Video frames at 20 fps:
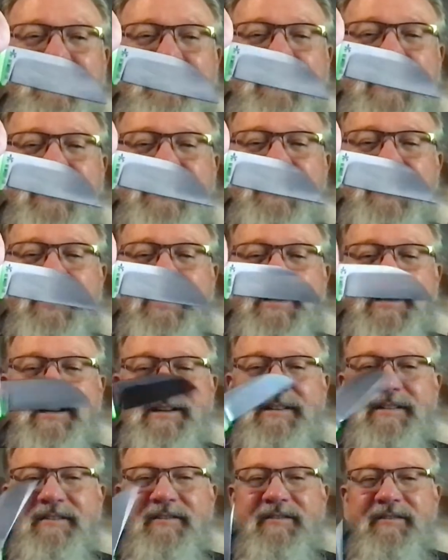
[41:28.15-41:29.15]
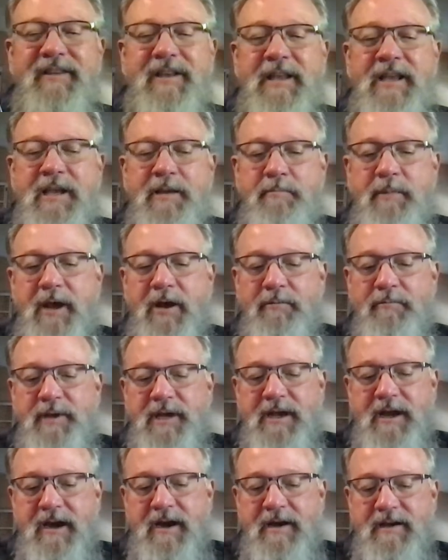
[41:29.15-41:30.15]
be sure to email
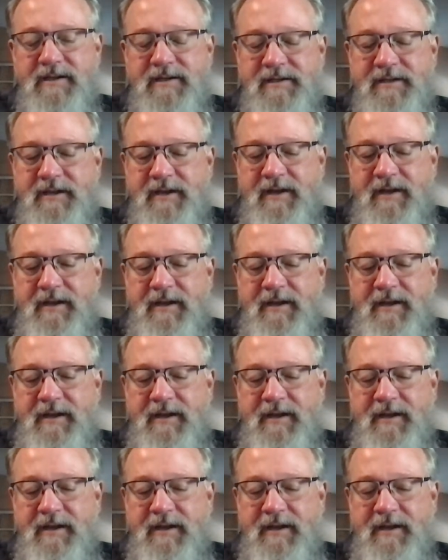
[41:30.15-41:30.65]
me, guys.